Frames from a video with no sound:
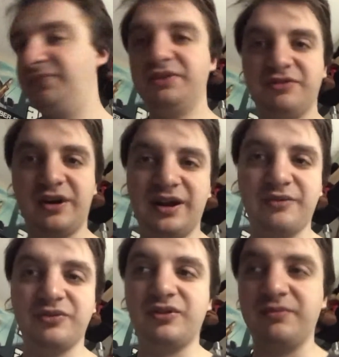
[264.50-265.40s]
Sorry,
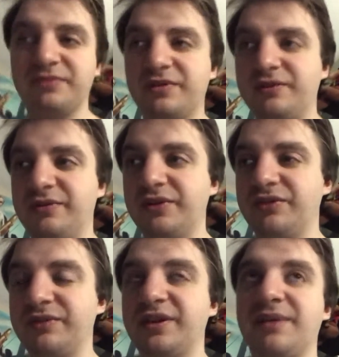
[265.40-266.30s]
that was something